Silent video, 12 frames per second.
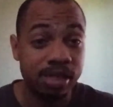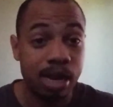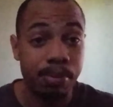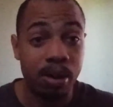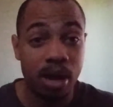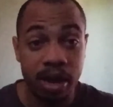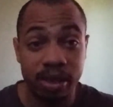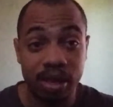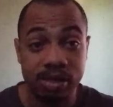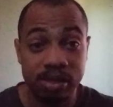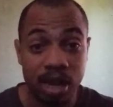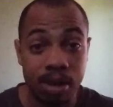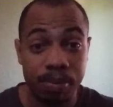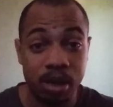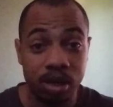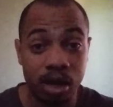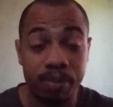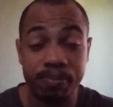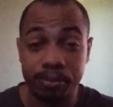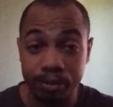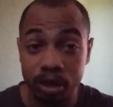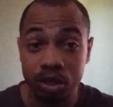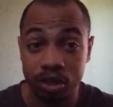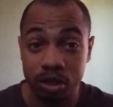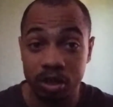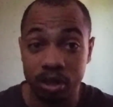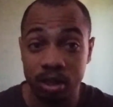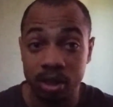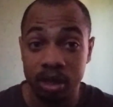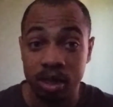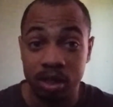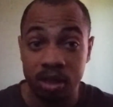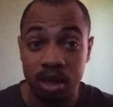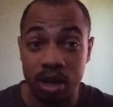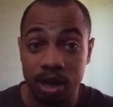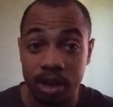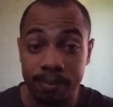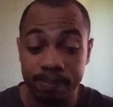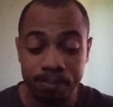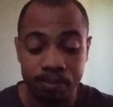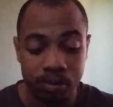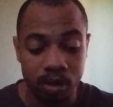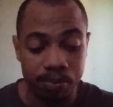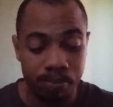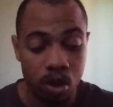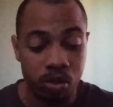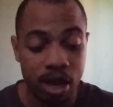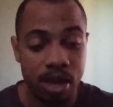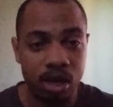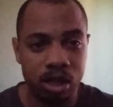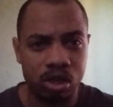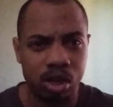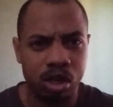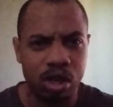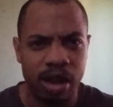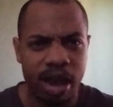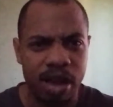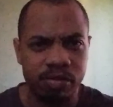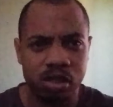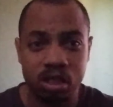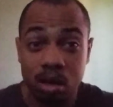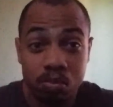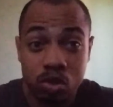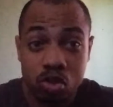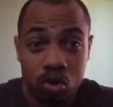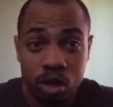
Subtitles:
behind that statement. I'm pretty sure both endings are going to have something